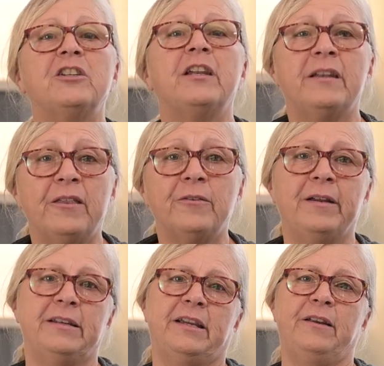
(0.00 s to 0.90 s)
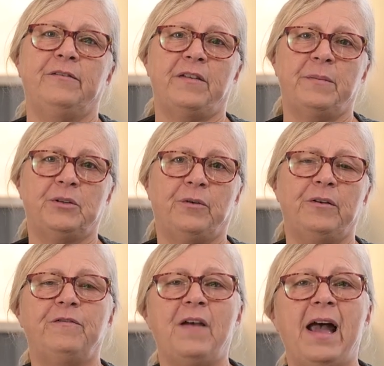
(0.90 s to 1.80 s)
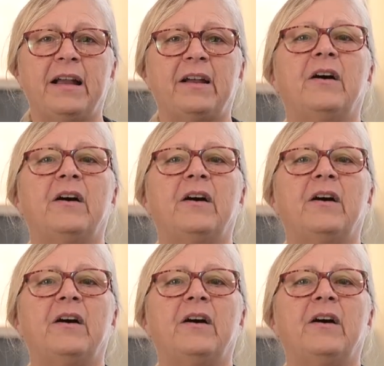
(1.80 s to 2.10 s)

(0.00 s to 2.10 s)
in another anti-inflammatory fat